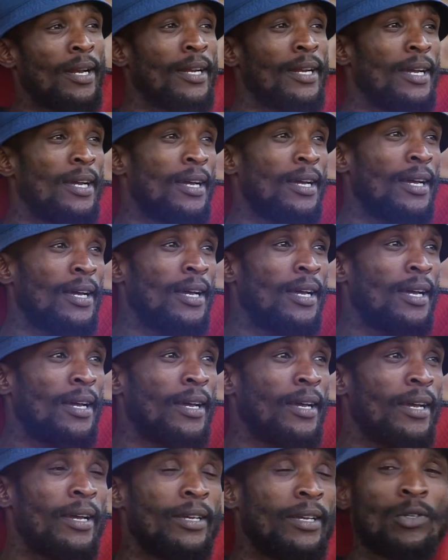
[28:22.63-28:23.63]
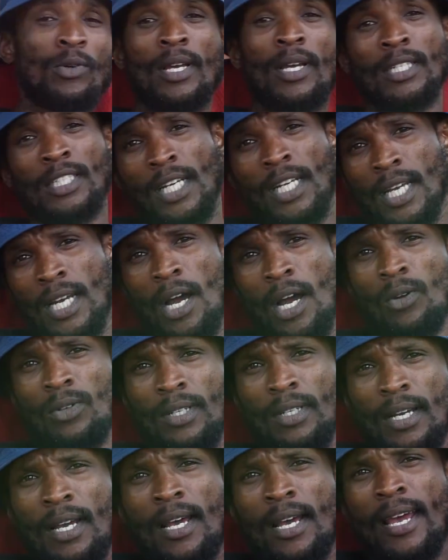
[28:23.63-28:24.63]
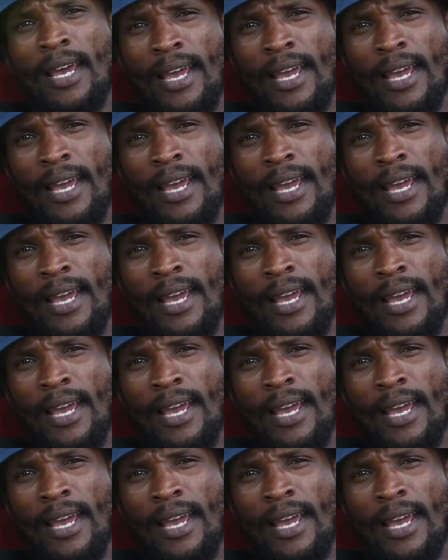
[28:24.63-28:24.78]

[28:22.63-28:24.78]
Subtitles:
You can check it out. So